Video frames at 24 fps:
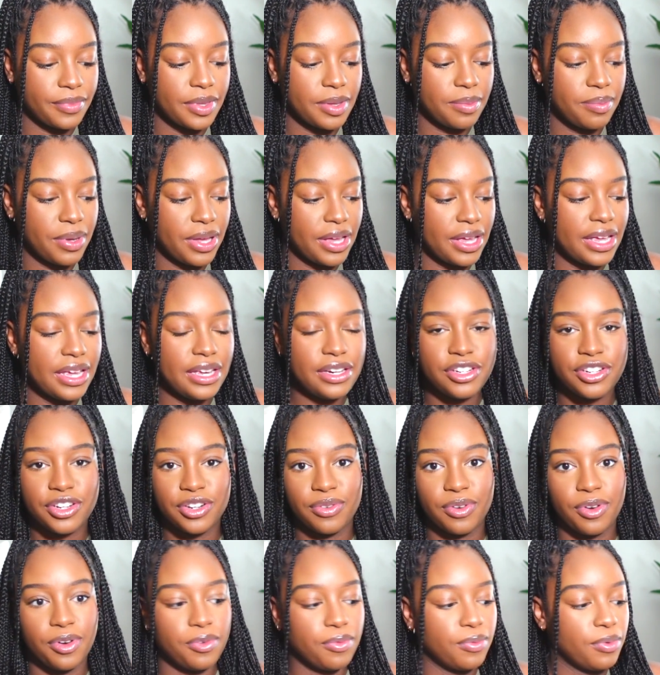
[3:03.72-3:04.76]
But in
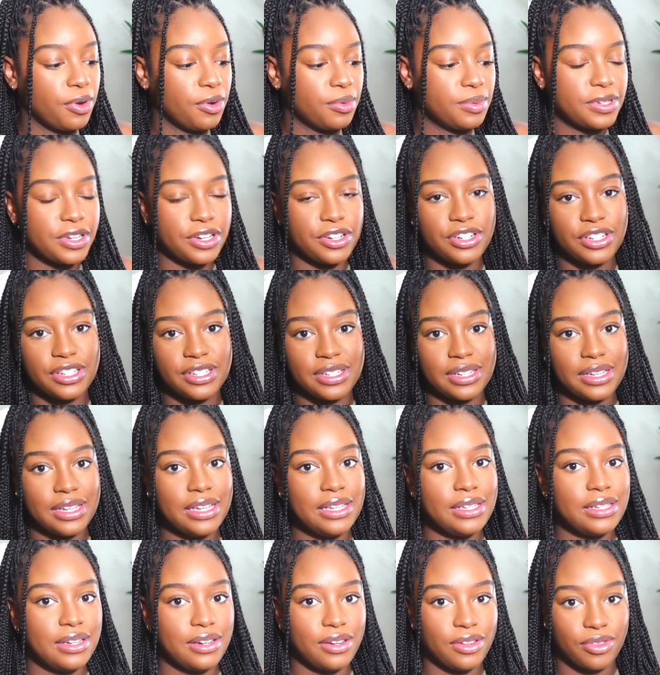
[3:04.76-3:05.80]
general, robes are just
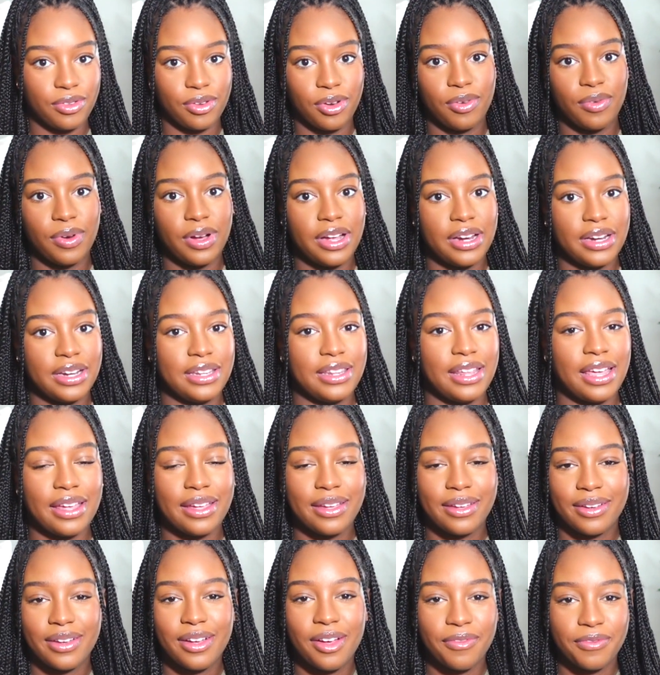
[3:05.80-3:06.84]
easy to throw on and
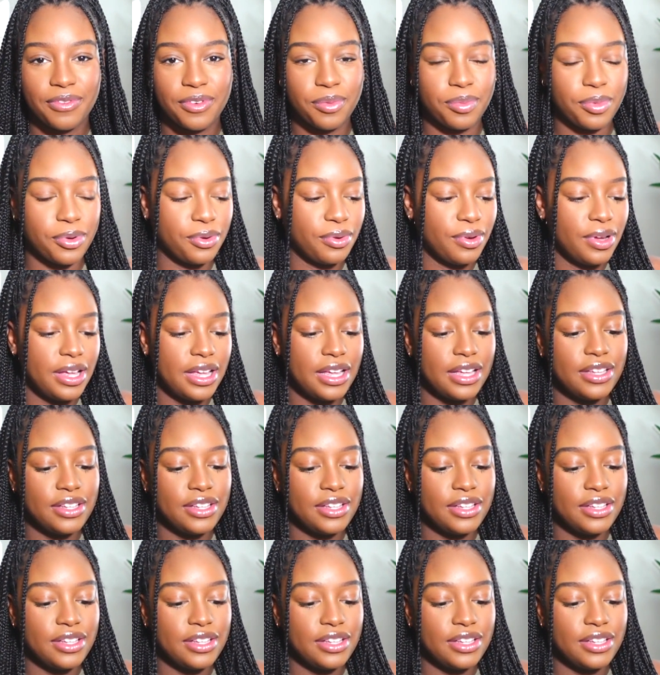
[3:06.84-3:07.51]
like comfortable.